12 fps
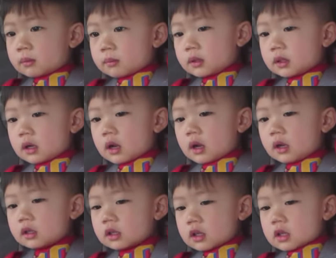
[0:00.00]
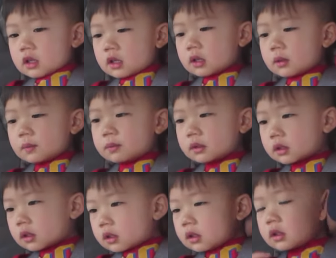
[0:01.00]
Because it was
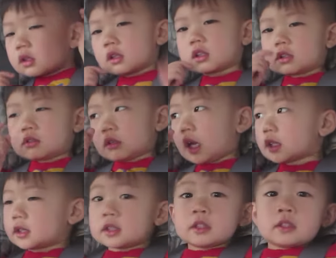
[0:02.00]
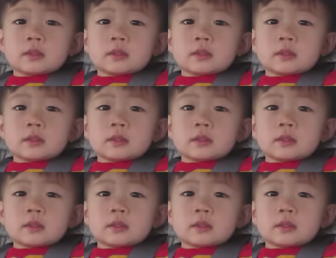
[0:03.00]
his glasses,